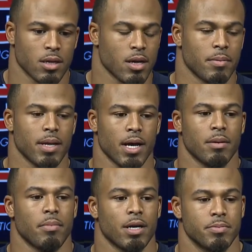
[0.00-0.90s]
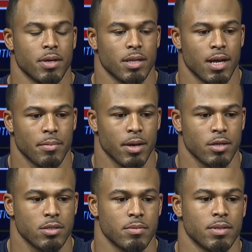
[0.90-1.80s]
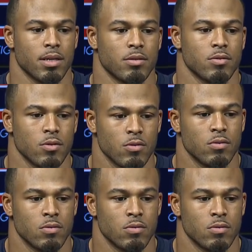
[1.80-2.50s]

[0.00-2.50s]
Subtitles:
Come down and box play linebacker sometimes, too.